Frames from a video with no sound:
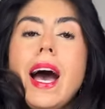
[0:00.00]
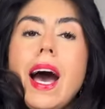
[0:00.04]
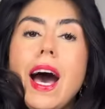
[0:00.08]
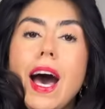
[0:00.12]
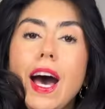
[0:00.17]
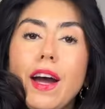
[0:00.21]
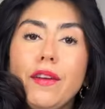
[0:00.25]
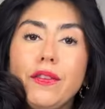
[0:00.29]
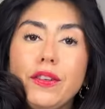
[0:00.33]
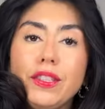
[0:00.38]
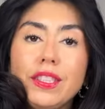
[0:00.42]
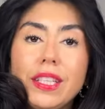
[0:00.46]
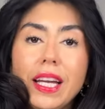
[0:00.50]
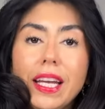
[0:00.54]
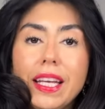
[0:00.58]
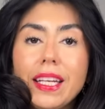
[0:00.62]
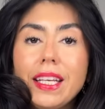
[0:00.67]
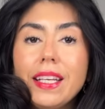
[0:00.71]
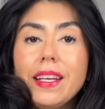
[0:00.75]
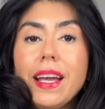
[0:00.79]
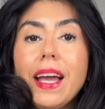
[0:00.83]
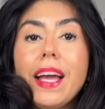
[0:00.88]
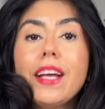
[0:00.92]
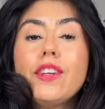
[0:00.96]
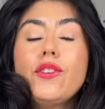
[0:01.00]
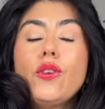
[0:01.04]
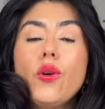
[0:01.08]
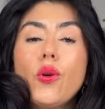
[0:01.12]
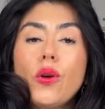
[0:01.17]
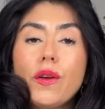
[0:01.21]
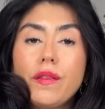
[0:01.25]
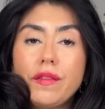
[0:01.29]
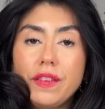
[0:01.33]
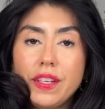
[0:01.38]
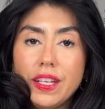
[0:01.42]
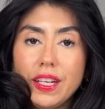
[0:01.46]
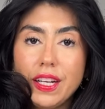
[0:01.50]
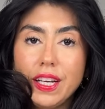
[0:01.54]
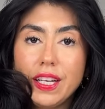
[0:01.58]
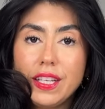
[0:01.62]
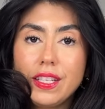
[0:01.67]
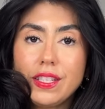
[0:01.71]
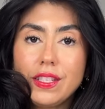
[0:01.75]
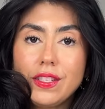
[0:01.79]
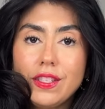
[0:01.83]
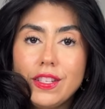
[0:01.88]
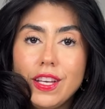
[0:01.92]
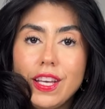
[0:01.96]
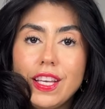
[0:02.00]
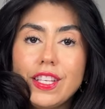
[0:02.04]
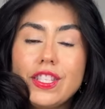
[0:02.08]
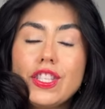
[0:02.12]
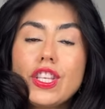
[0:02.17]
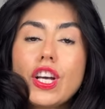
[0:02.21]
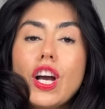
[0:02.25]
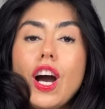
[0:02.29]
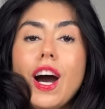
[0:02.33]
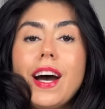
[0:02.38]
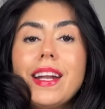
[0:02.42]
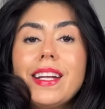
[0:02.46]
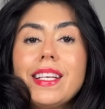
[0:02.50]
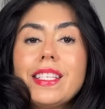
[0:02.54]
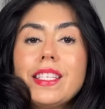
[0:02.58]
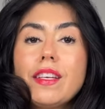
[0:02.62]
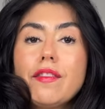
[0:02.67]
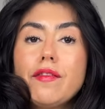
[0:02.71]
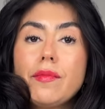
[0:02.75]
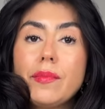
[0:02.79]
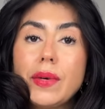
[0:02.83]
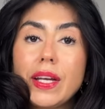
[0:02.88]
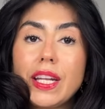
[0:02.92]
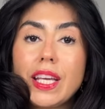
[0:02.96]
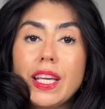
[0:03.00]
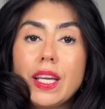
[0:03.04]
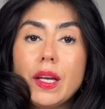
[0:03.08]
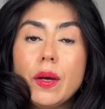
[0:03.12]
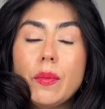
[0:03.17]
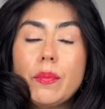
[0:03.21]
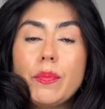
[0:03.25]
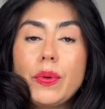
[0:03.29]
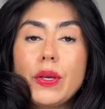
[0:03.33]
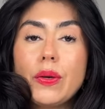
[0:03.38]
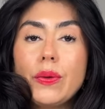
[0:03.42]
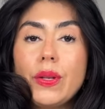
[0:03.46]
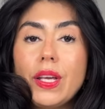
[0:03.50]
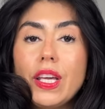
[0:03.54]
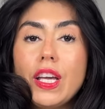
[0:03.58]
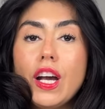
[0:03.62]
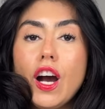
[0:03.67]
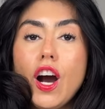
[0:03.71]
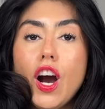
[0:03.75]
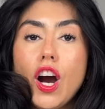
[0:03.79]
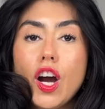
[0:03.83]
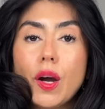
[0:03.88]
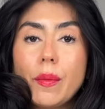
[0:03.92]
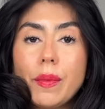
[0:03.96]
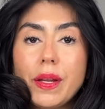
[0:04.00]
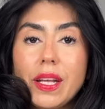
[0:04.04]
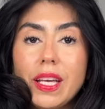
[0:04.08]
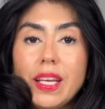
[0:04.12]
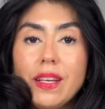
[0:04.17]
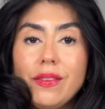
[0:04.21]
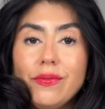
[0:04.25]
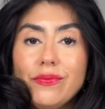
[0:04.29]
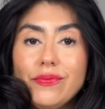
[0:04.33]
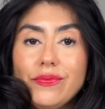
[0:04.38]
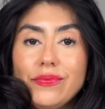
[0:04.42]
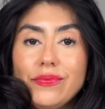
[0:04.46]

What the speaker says: Aphrodite and or Venus is the goddess of money, beauty, harmony,